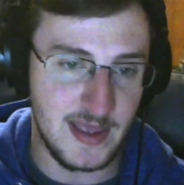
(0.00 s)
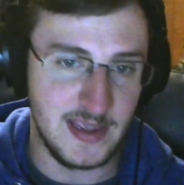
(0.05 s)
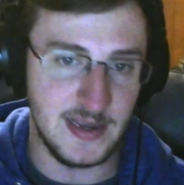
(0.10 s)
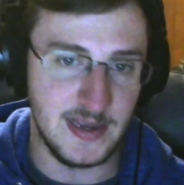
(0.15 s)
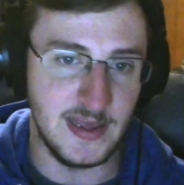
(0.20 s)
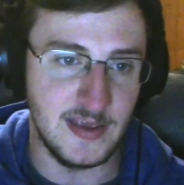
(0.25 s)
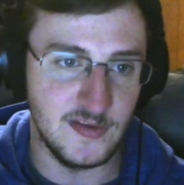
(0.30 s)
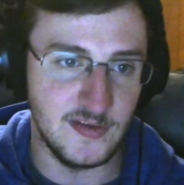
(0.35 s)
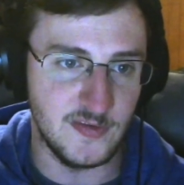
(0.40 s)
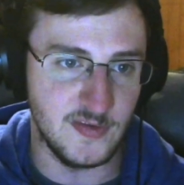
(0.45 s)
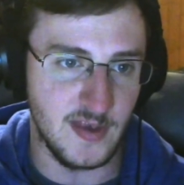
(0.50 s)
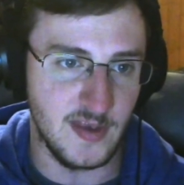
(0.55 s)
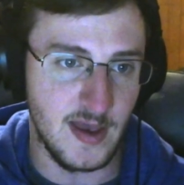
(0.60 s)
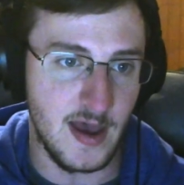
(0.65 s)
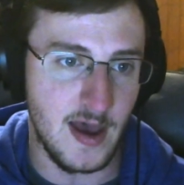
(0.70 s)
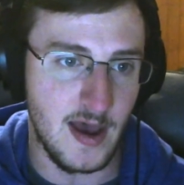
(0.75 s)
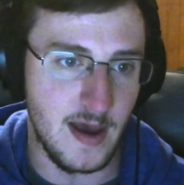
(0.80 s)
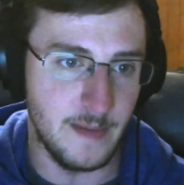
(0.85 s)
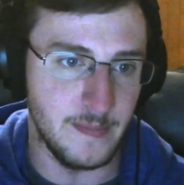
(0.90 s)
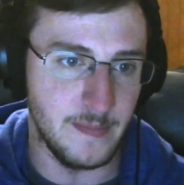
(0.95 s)
It is a
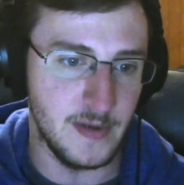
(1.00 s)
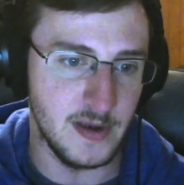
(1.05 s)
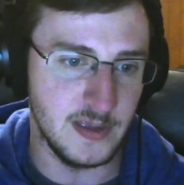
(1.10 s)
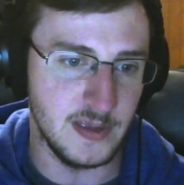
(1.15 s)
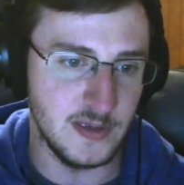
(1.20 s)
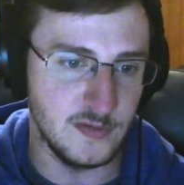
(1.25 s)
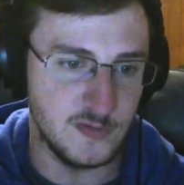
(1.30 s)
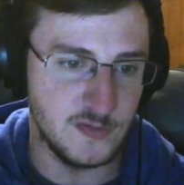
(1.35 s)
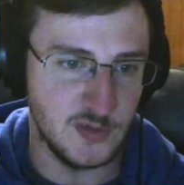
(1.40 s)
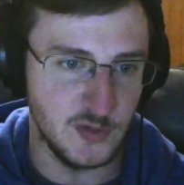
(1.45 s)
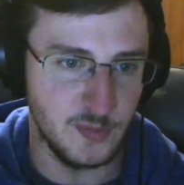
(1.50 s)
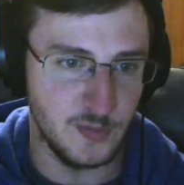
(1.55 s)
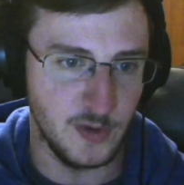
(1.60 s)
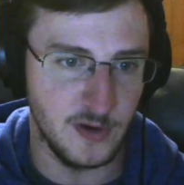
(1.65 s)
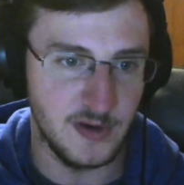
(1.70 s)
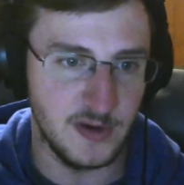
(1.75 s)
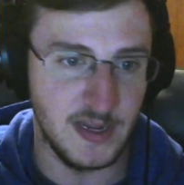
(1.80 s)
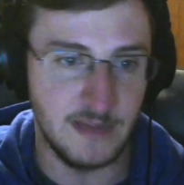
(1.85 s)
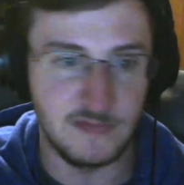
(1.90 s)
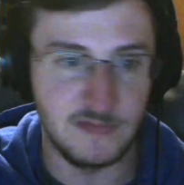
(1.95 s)

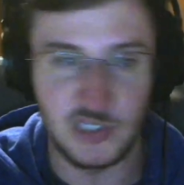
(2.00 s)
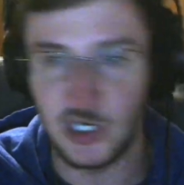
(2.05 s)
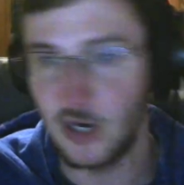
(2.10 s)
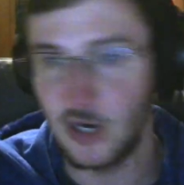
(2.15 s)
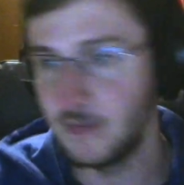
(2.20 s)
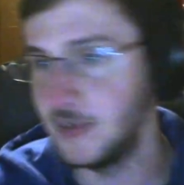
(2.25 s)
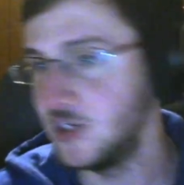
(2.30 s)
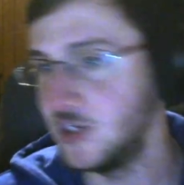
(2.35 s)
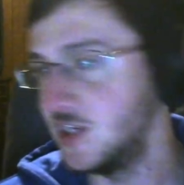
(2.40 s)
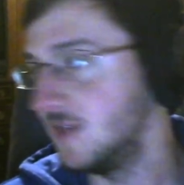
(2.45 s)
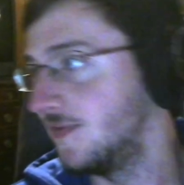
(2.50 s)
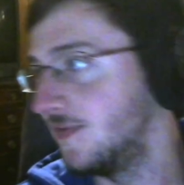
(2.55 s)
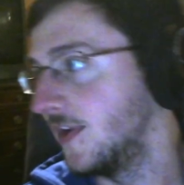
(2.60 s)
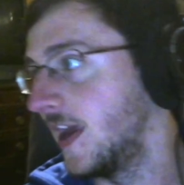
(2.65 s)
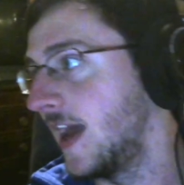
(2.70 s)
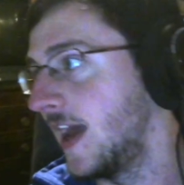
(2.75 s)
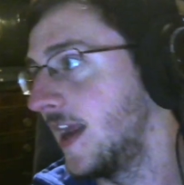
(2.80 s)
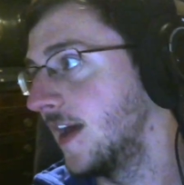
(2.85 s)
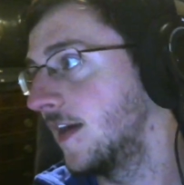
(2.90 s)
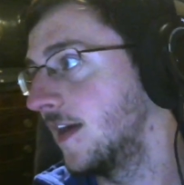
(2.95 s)
YouTuber named JRPG
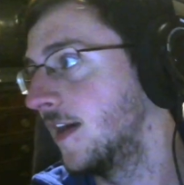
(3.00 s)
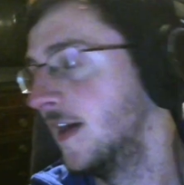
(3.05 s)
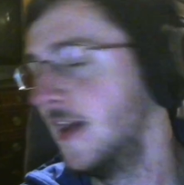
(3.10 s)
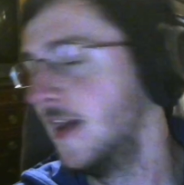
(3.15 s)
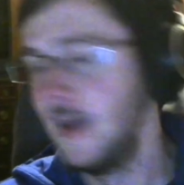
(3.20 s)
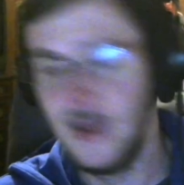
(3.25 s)
Fanatic.